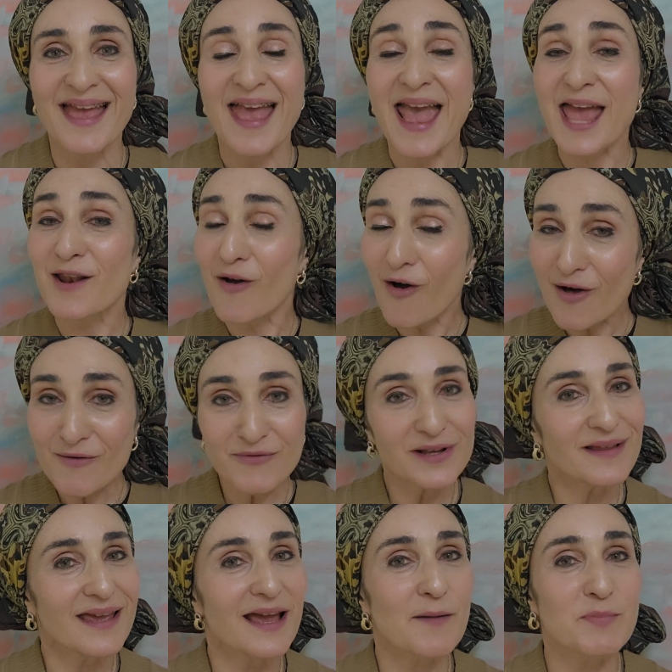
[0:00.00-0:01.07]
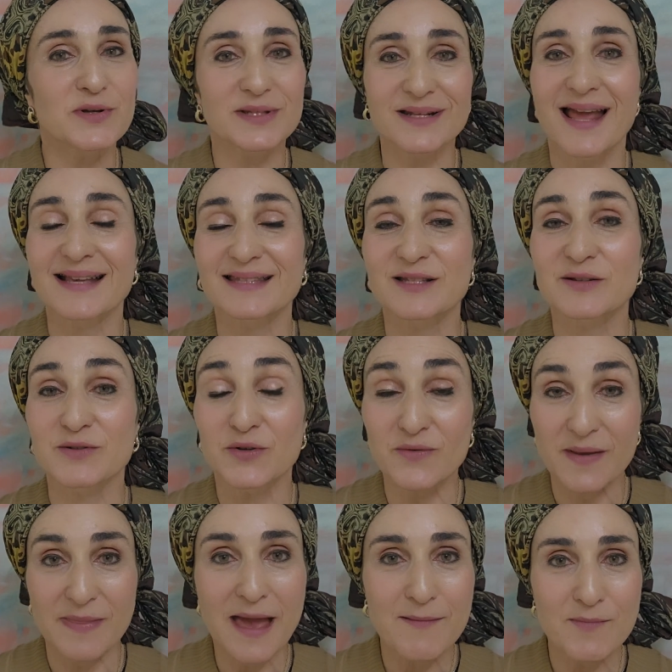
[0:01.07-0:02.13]
And all really a person has to do
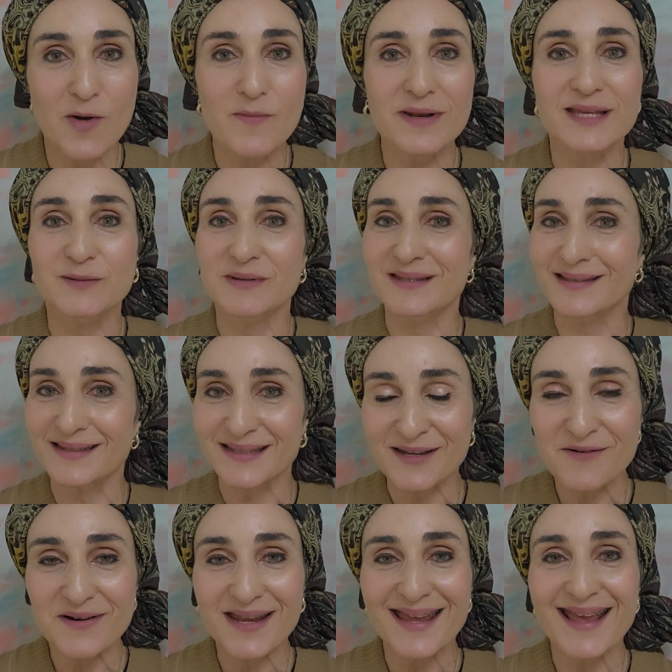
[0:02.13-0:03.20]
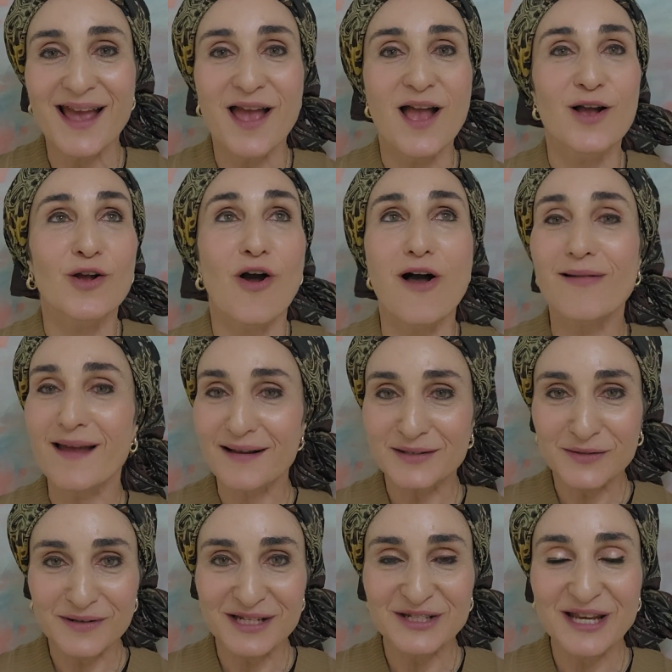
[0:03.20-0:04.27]
in that moment is with sincerity, call out
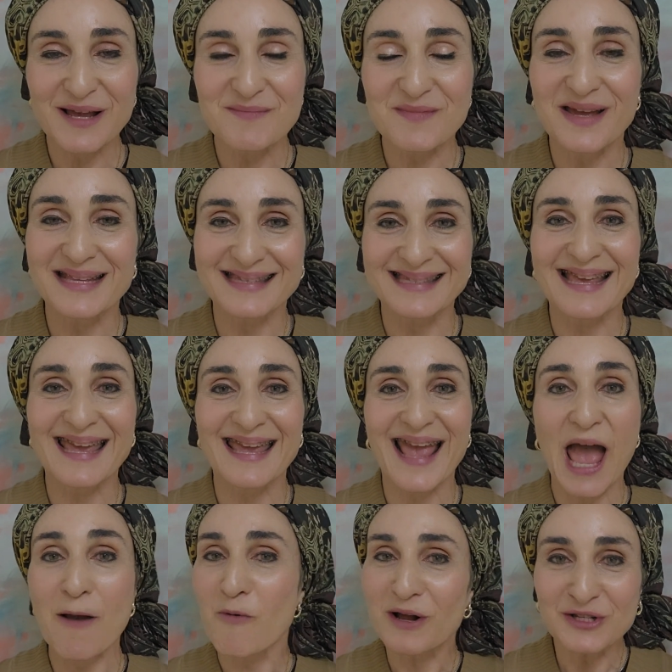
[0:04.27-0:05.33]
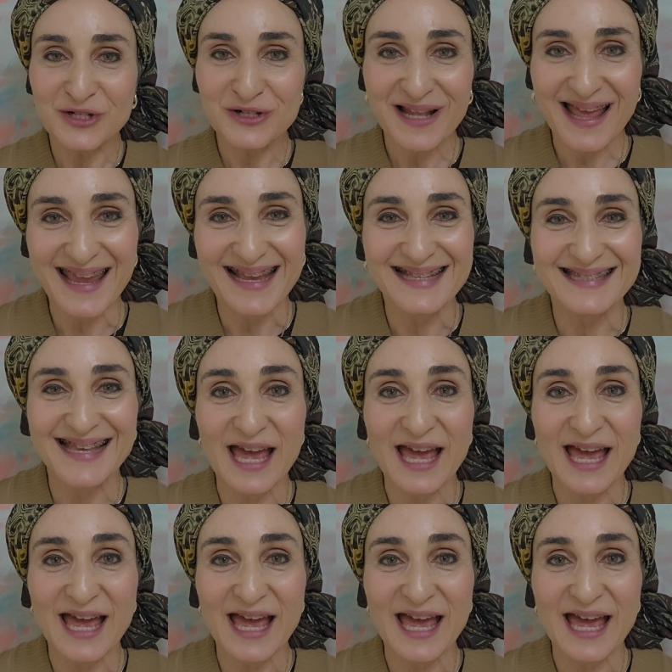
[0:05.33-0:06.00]
to Hashem and say, I want your light.